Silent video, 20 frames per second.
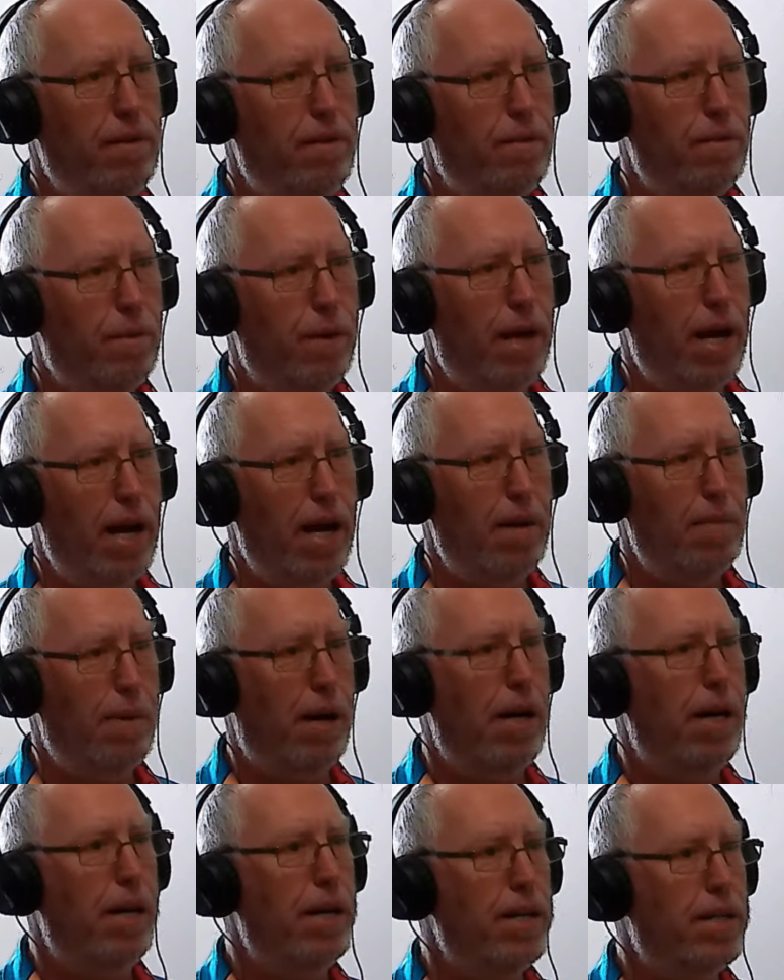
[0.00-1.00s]
when I had my
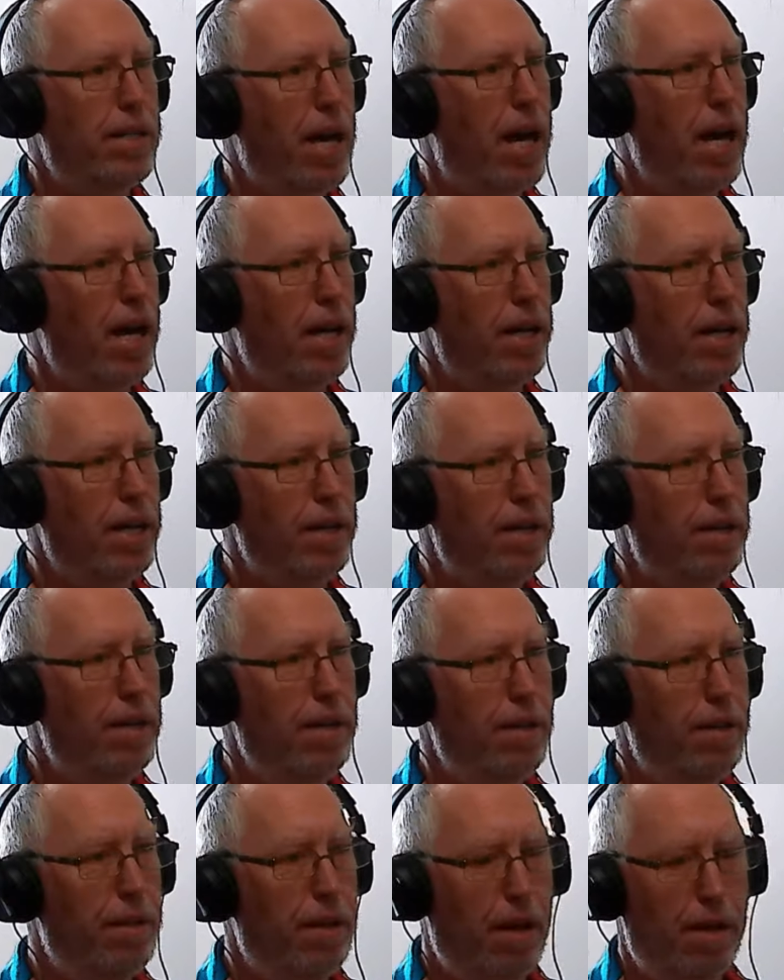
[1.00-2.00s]
heart attack and
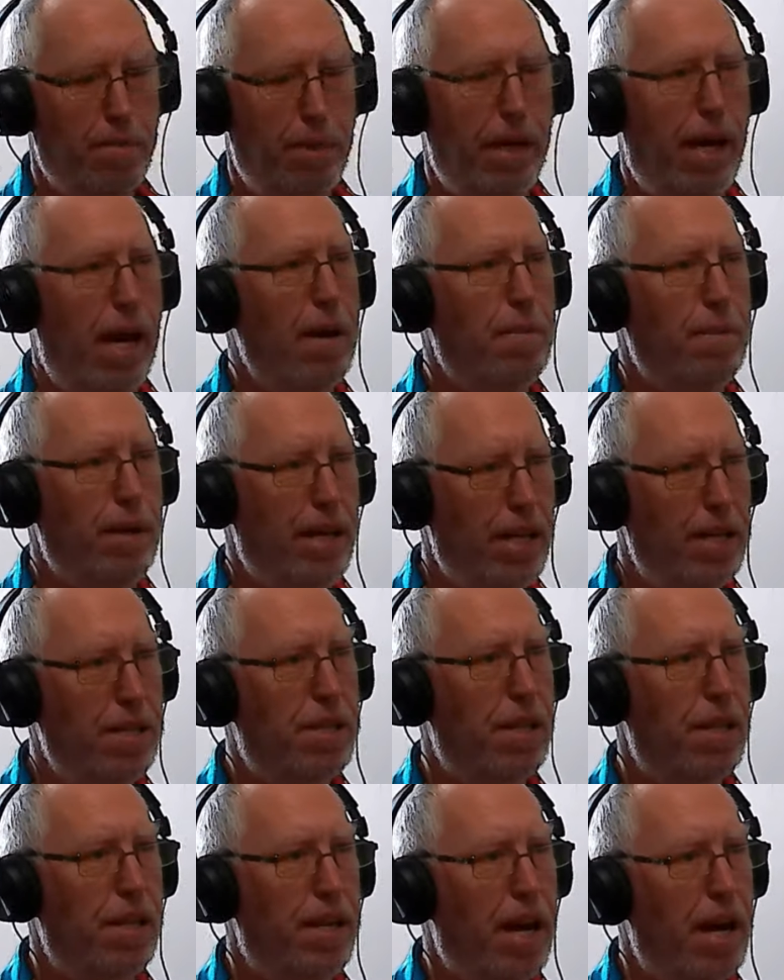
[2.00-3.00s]
became an
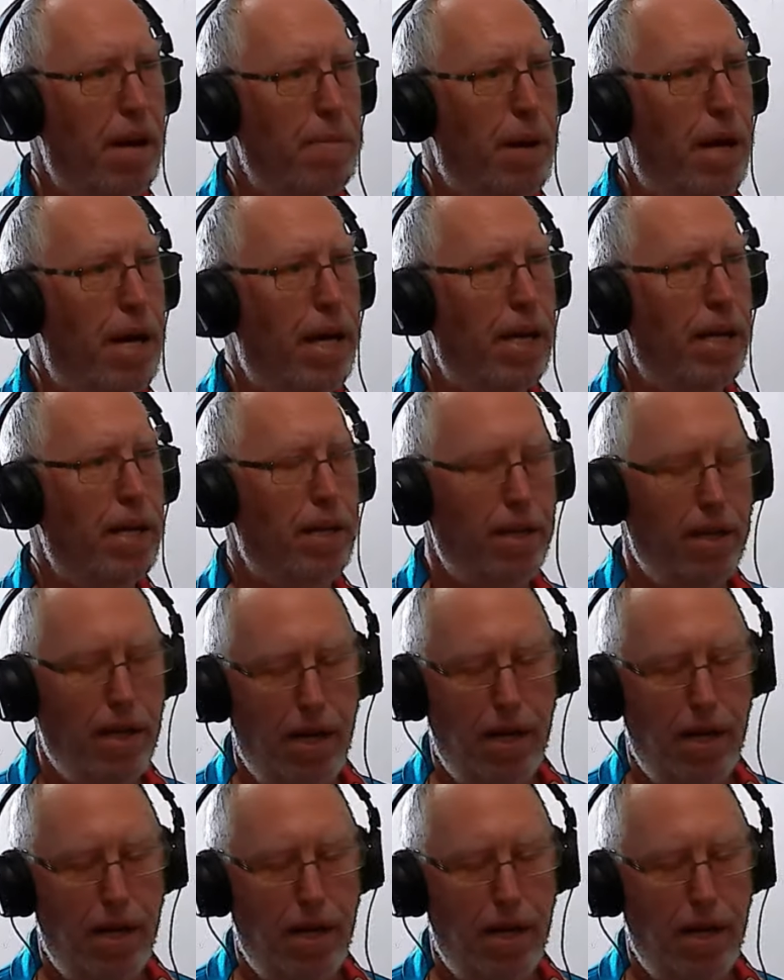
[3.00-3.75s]
insulin diabetic, and